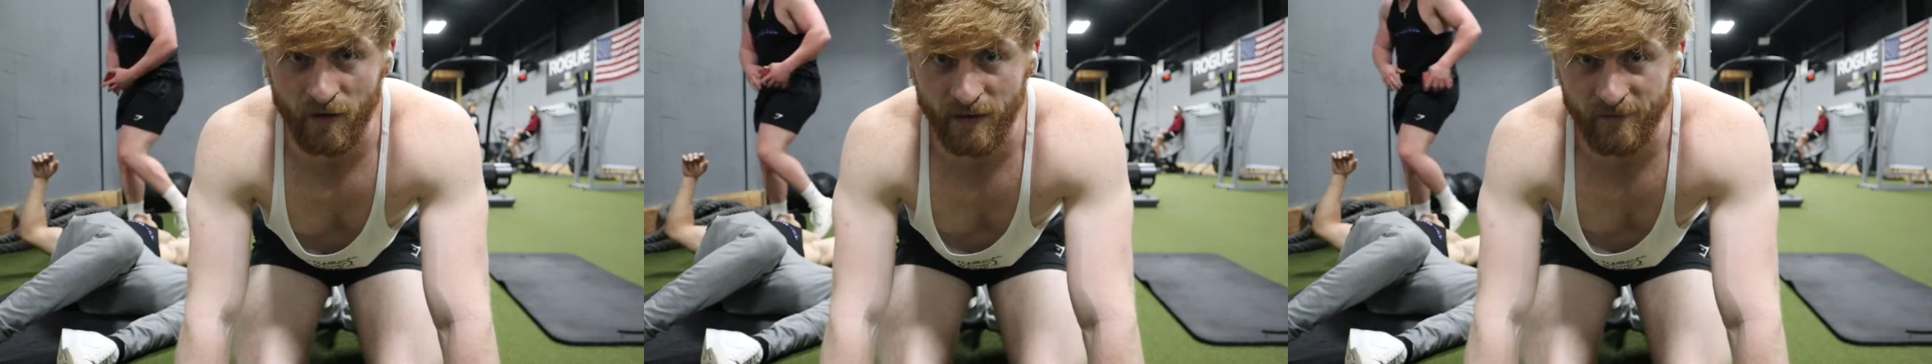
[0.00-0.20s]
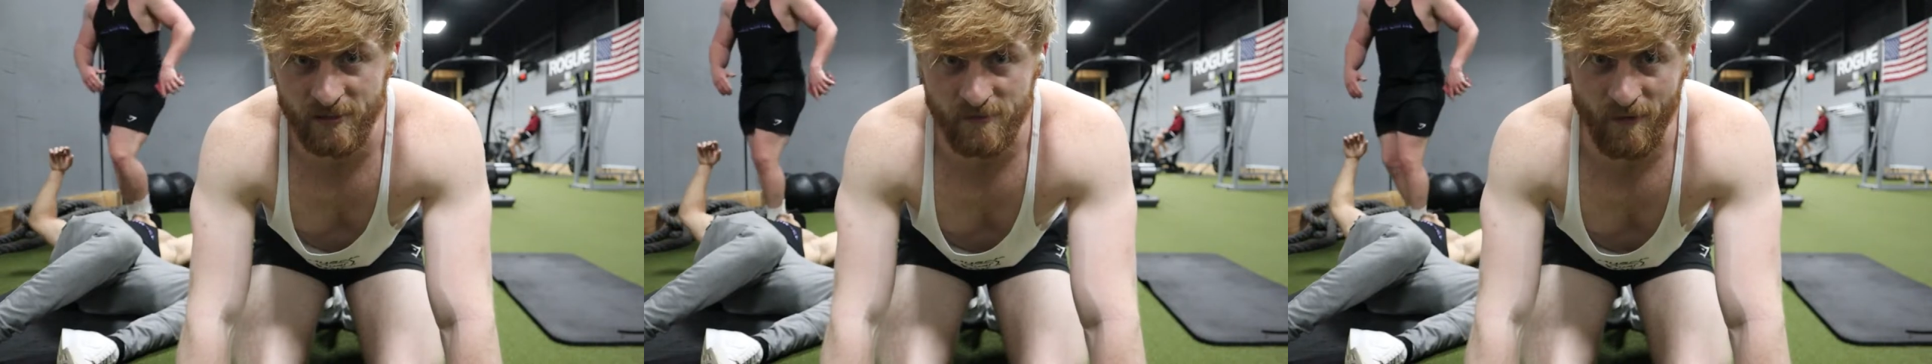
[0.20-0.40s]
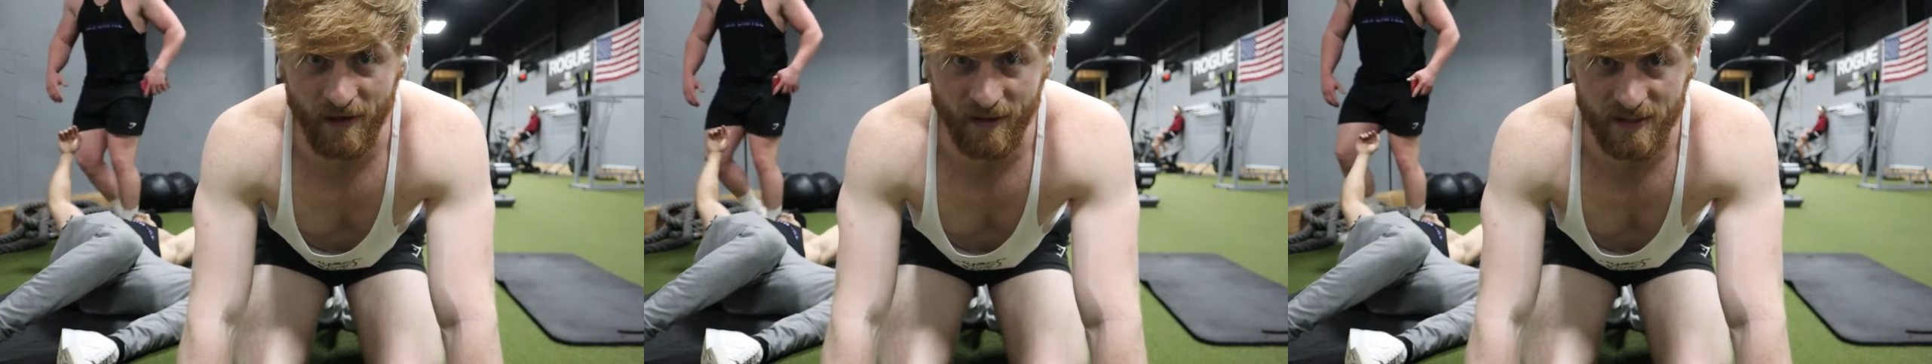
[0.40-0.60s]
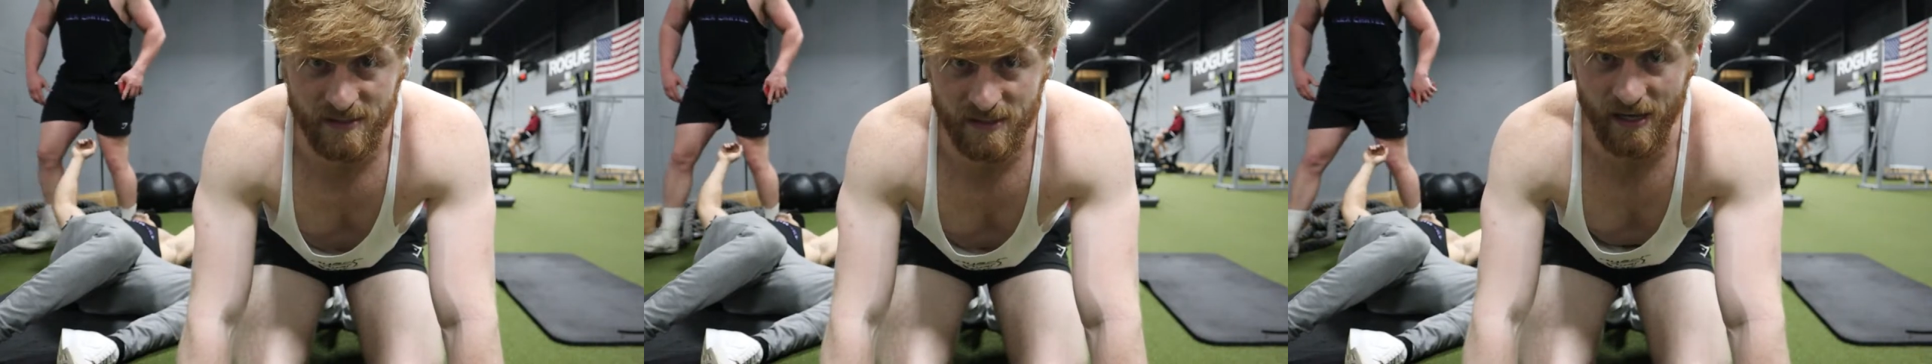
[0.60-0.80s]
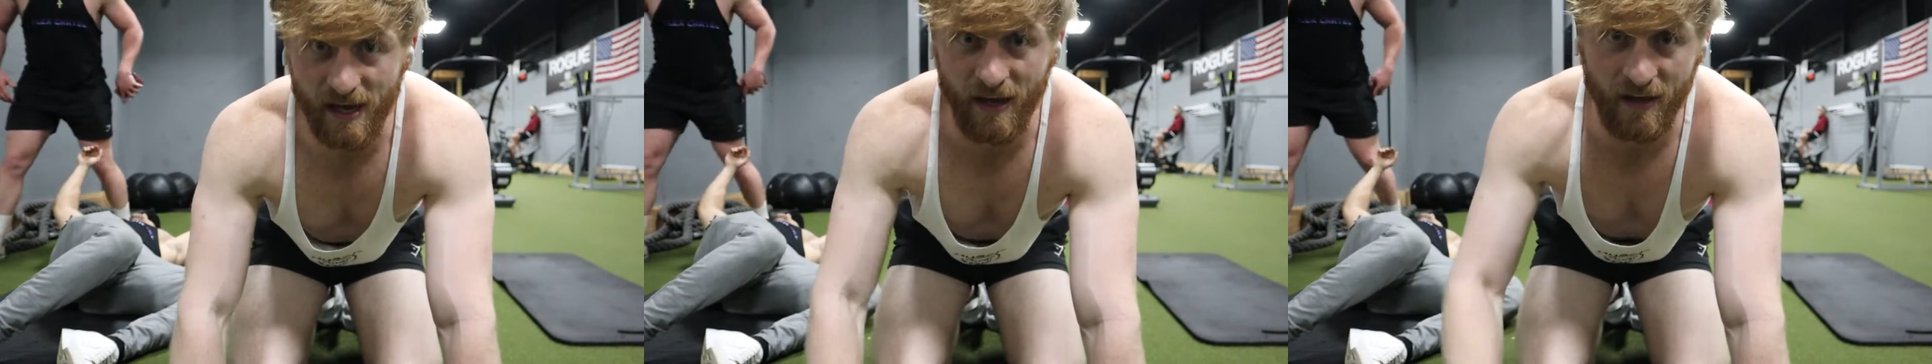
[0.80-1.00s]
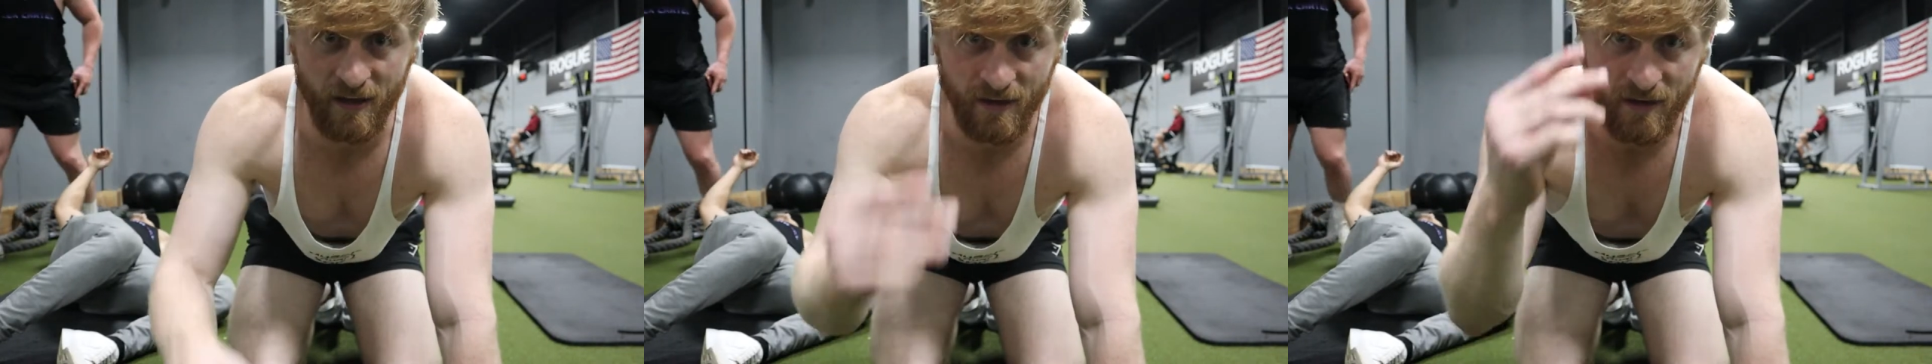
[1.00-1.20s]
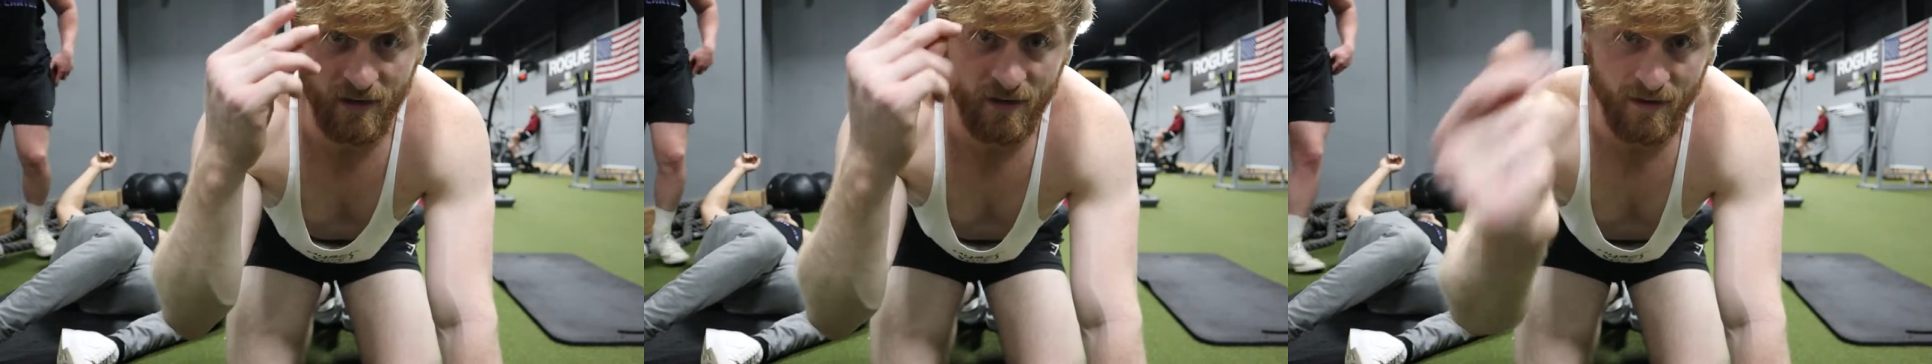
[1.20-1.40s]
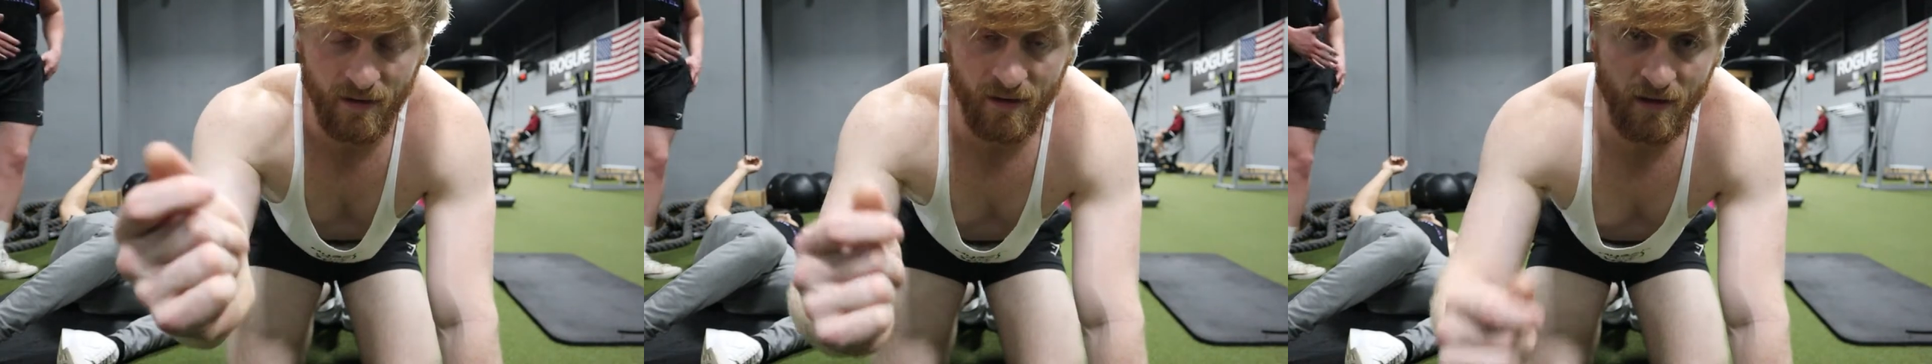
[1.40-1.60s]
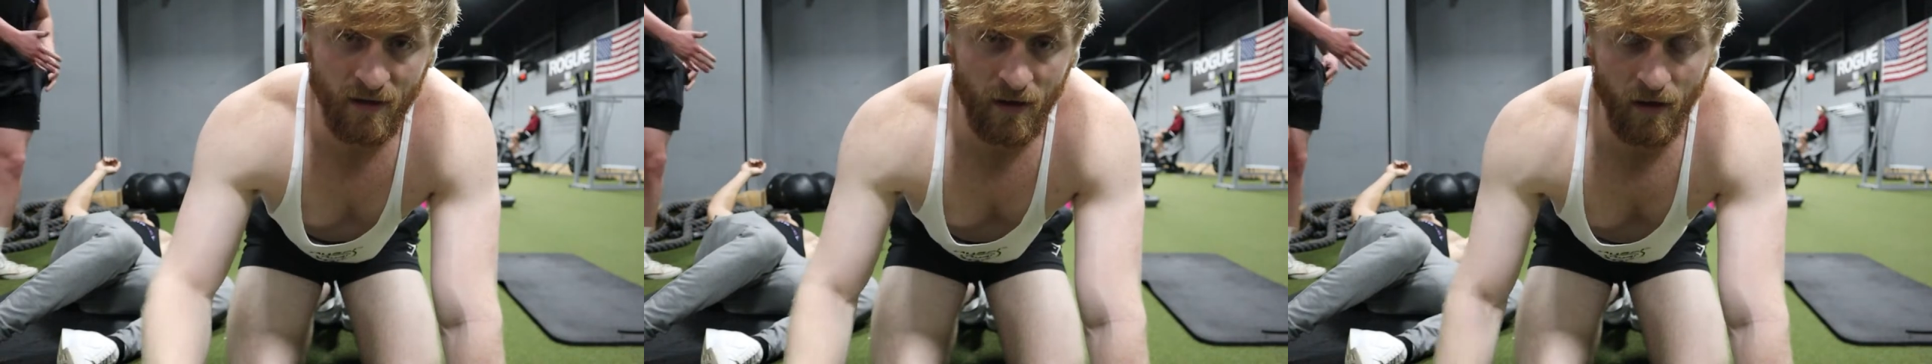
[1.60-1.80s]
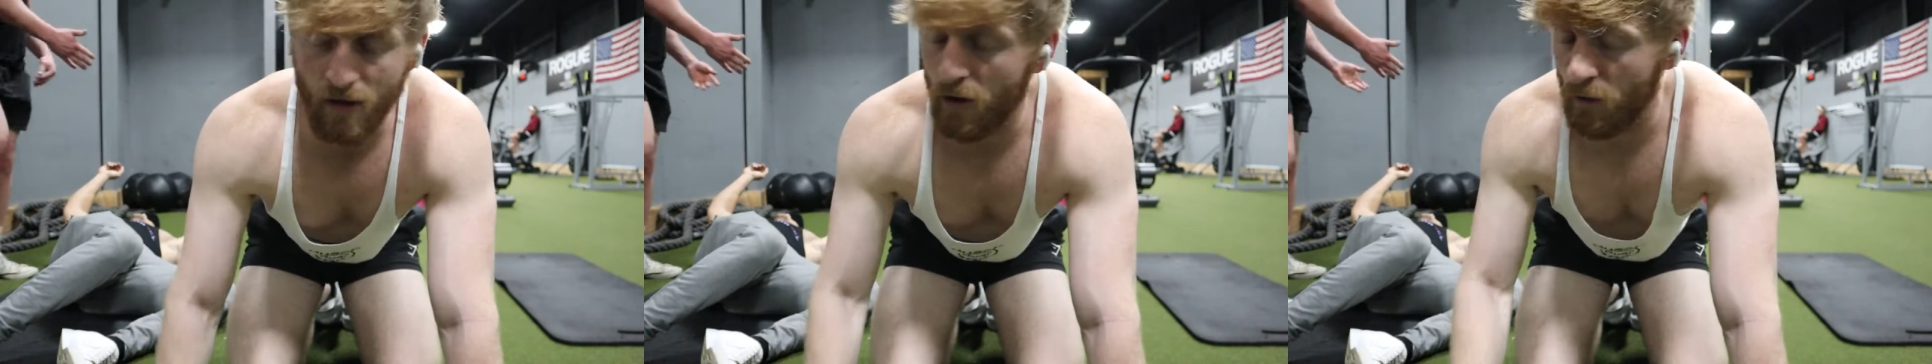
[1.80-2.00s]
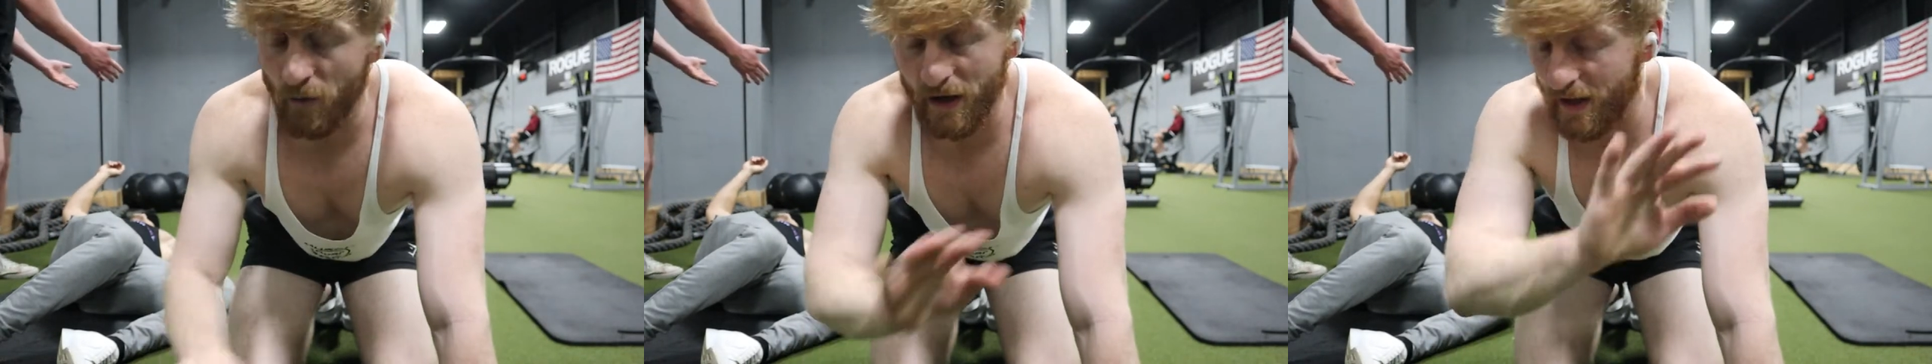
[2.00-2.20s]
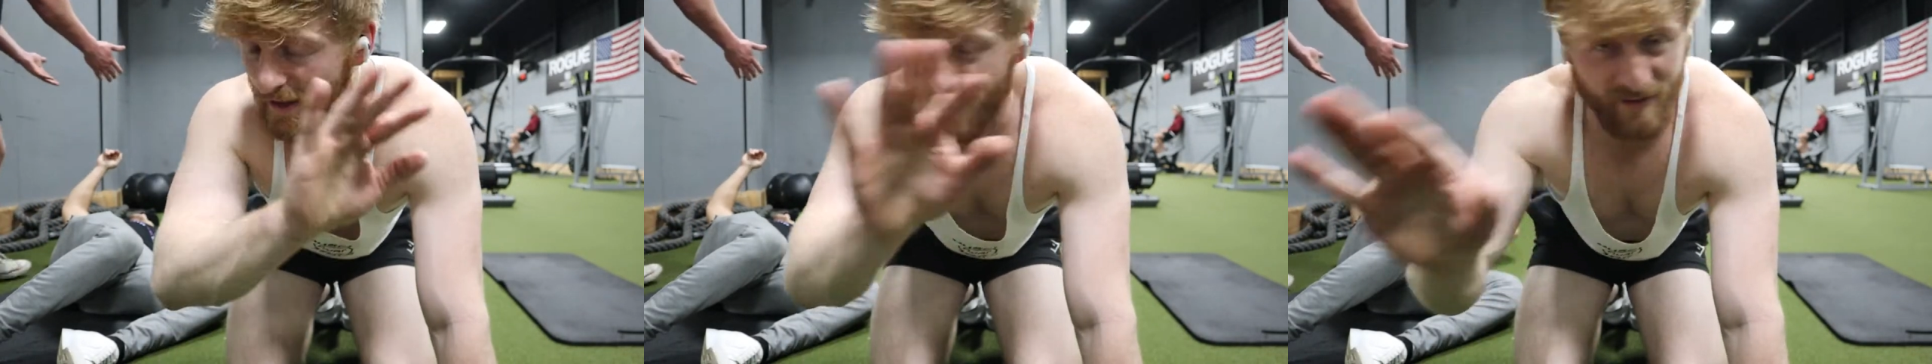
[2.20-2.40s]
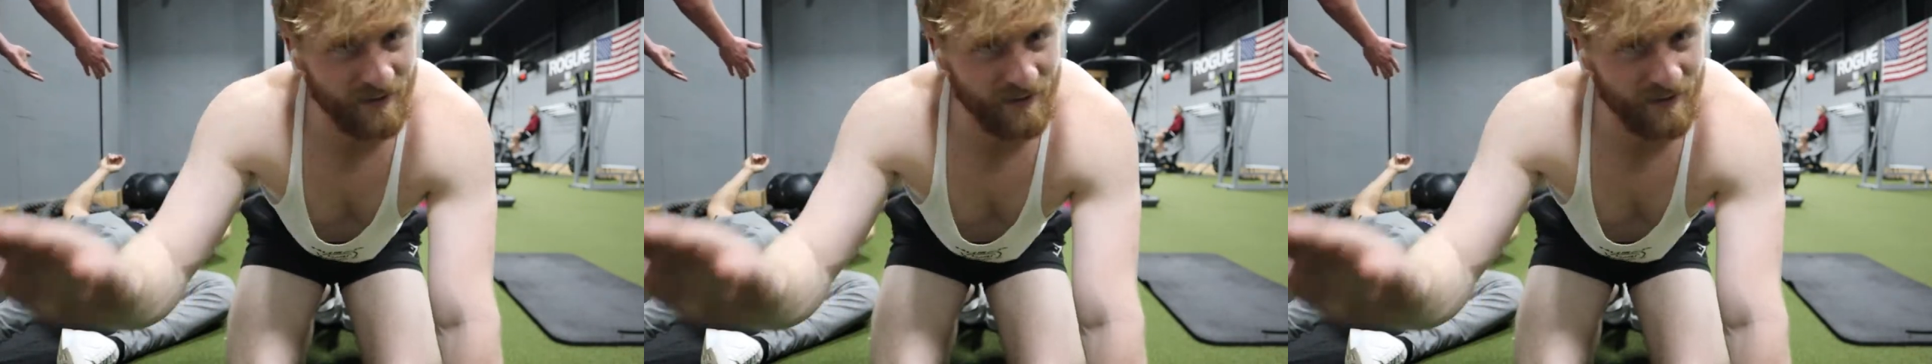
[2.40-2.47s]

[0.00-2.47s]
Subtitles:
give you some highlights of that. Wait,